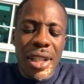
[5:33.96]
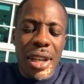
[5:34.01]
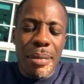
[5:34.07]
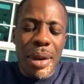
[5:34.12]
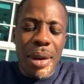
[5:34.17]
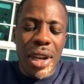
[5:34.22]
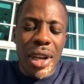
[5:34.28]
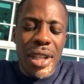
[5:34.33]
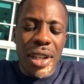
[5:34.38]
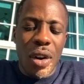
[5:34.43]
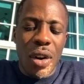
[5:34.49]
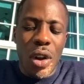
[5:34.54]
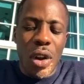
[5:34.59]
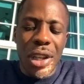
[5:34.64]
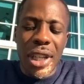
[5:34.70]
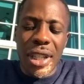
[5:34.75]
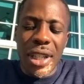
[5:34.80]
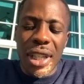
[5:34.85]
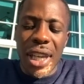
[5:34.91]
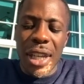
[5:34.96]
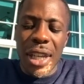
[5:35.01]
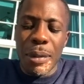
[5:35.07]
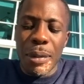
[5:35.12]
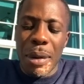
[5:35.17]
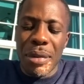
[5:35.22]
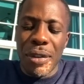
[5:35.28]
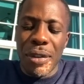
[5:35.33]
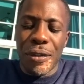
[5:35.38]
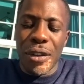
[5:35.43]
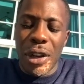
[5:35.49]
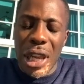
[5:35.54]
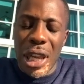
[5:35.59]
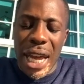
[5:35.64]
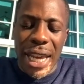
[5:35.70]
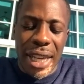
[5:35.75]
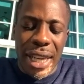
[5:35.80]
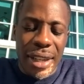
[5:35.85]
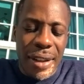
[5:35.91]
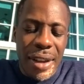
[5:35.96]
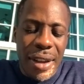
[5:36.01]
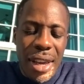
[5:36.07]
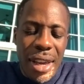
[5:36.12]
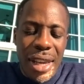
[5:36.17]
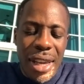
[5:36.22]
All these kids probably feel like, yeah, but he